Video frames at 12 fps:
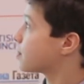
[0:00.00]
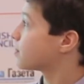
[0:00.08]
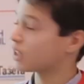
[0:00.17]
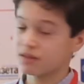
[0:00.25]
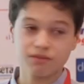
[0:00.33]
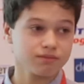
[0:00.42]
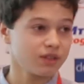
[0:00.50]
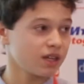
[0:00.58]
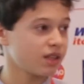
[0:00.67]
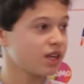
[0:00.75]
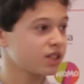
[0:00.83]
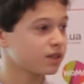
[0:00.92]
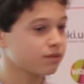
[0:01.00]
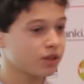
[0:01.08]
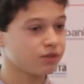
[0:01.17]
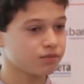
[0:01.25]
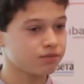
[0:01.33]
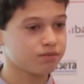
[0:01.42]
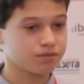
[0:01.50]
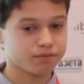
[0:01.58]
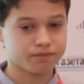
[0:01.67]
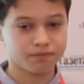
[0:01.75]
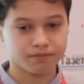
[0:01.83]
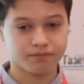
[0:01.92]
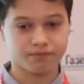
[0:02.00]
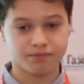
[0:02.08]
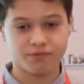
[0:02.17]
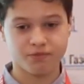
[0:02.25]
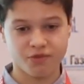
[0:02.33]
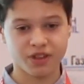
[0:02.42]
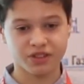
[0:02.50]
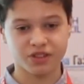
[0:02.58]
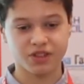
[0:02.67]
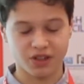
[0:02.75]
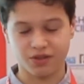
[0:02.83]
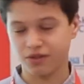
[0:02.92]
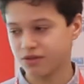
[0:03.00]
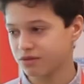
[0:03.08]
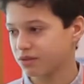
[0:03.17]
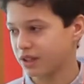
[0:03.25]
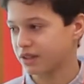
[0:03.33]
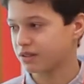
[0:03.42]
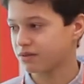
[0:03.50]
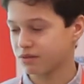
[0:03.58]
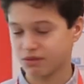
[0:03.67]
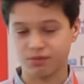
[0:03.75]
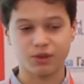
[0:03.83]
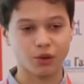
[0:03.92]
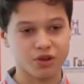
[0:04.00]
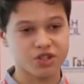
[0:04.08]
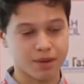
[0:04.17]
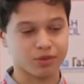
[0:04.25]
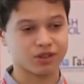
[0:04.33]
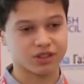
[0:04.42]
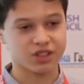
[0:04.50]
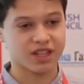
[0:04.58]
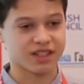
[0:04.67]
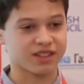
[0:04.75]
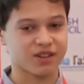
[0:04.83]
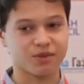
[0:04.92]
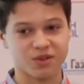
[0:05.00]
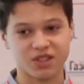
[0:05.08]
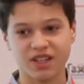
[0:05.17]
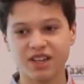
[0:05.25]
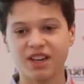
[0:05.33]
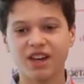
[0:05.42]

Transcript: that's a good thing to do, like go to chapel and sing, obviously.